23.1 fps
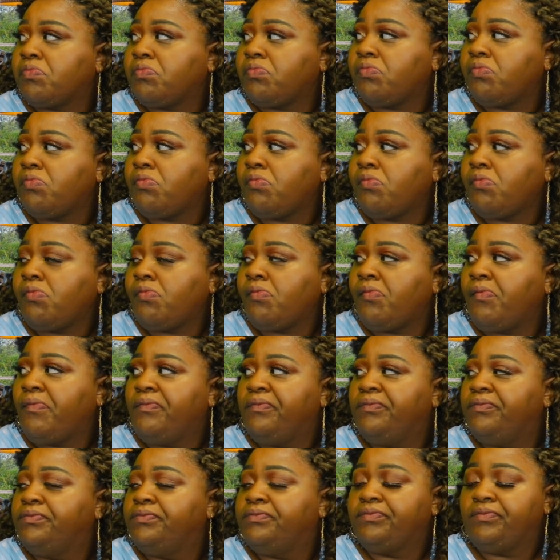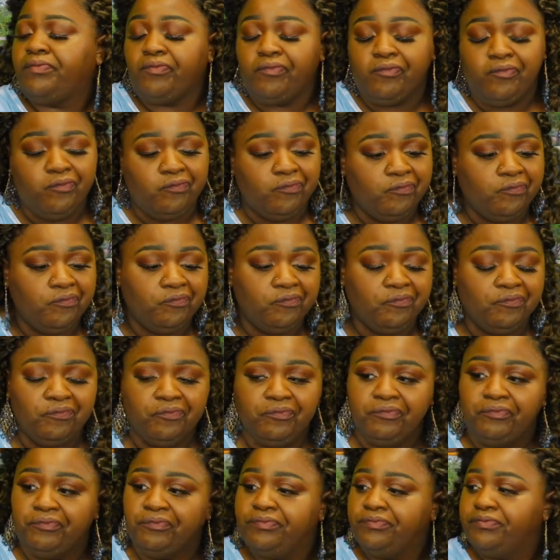
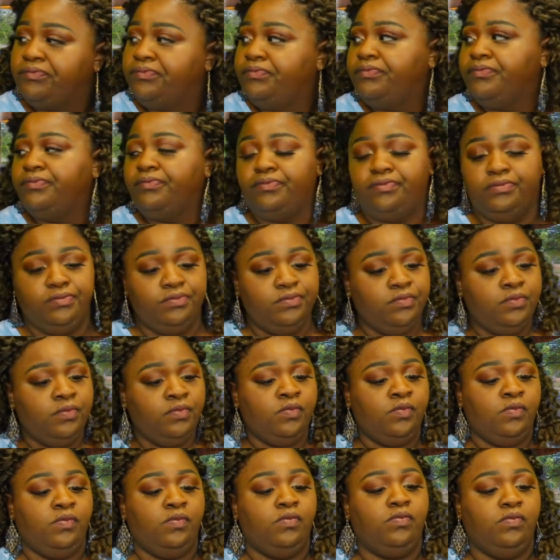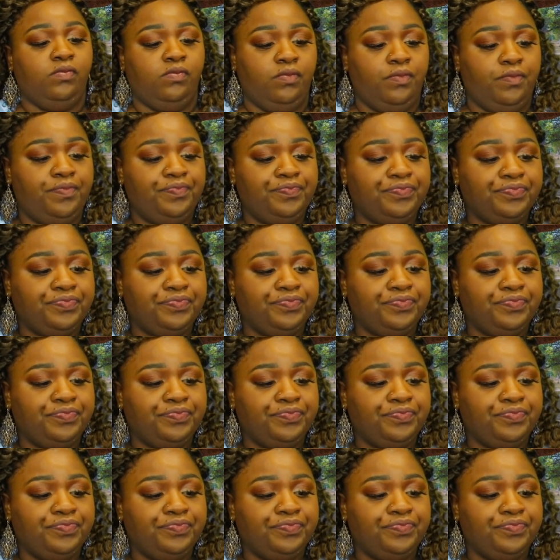(silent)